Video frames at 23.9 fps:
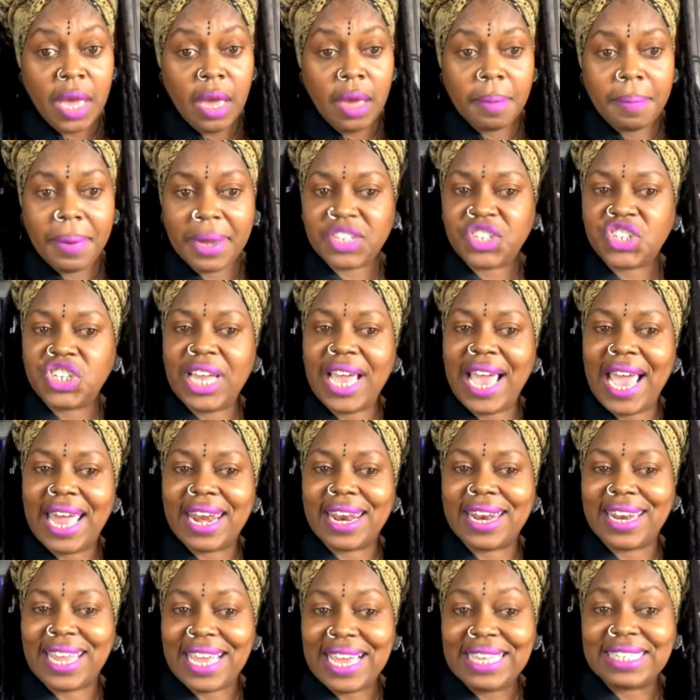But she had
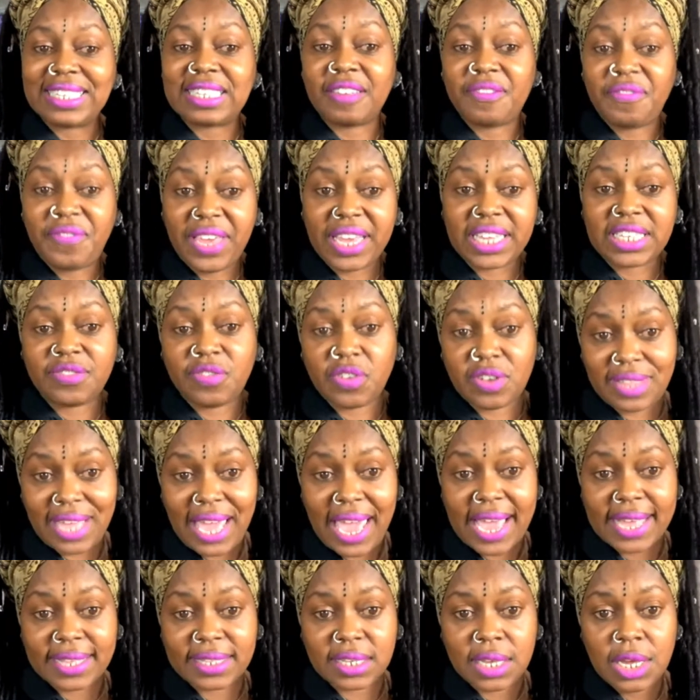an easy fix for
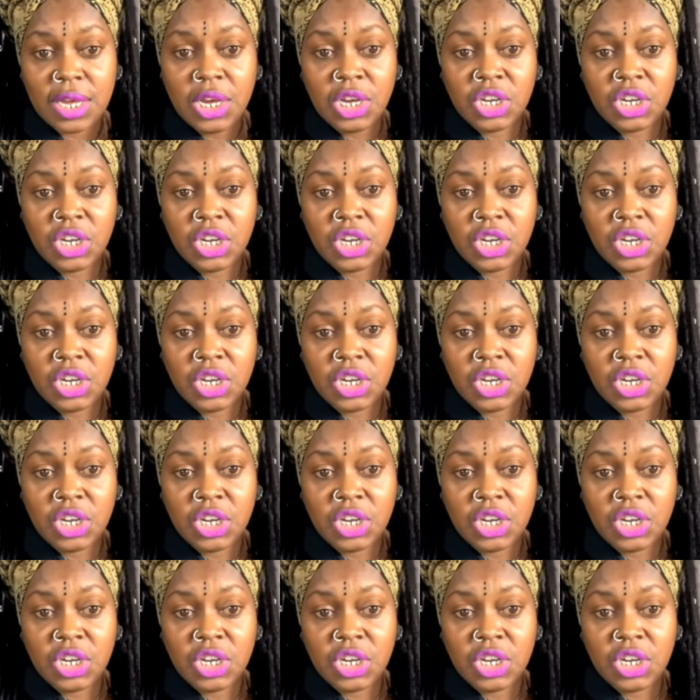that.